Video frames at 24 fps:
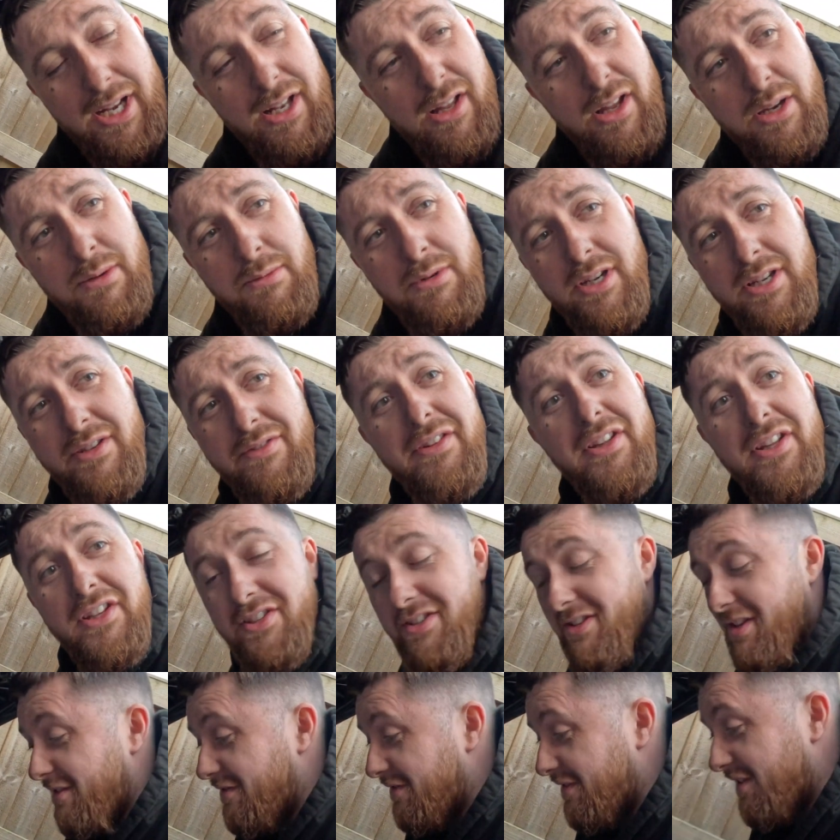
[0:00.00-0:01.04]
a lot of money for this
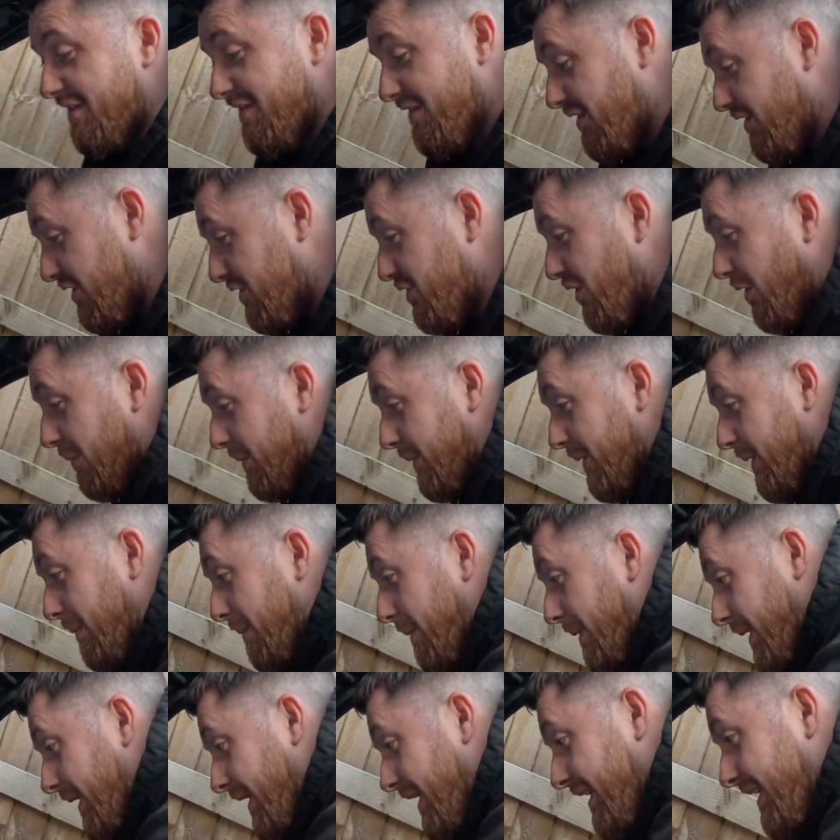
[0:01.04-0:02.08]
stuff, and I've got to chop it up
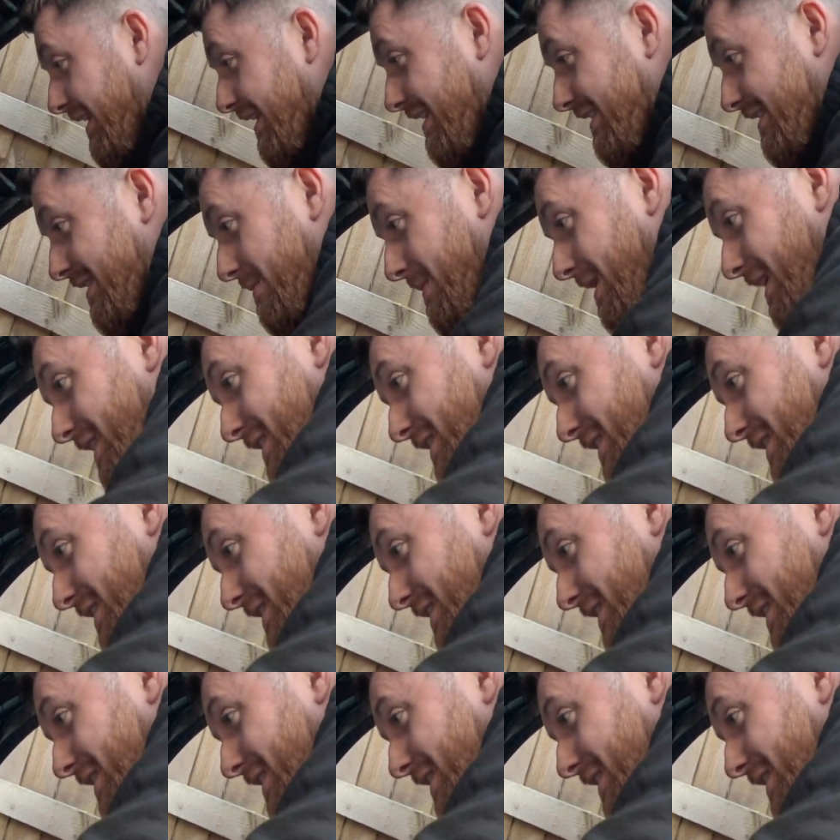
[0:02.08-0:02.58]
to make